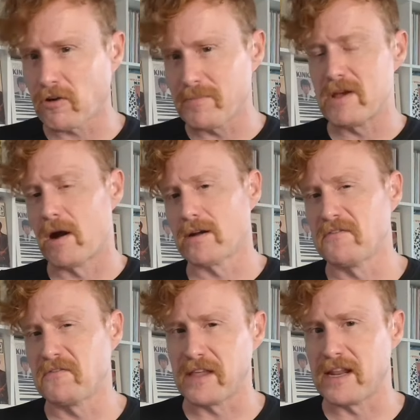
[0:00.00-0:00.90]
beyond a
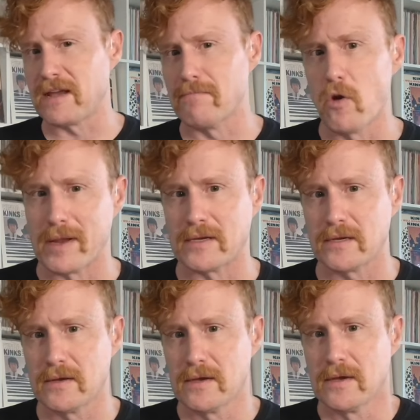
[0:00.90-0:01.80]
fleeting moment,
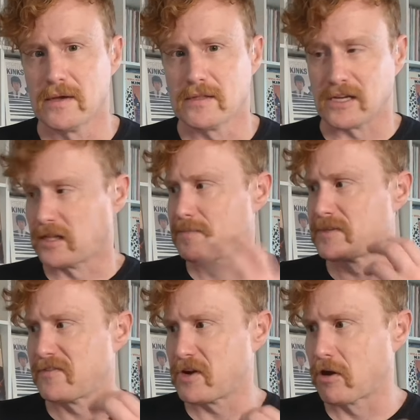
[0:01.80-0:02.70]
the glimpse
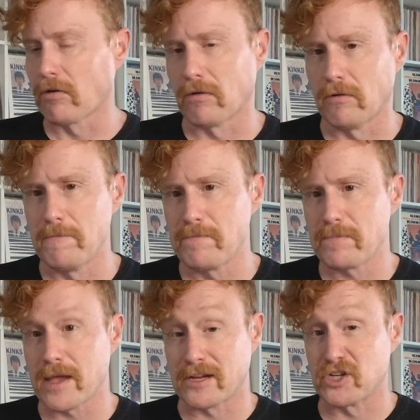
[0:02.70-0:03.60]
of a girl
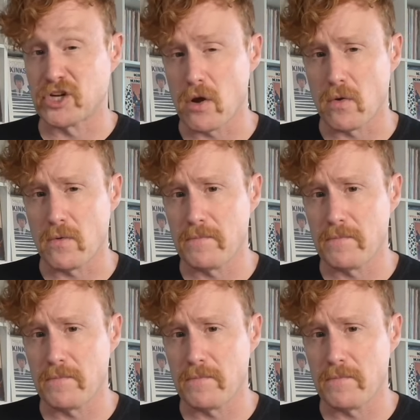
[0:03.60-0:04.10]
at a show.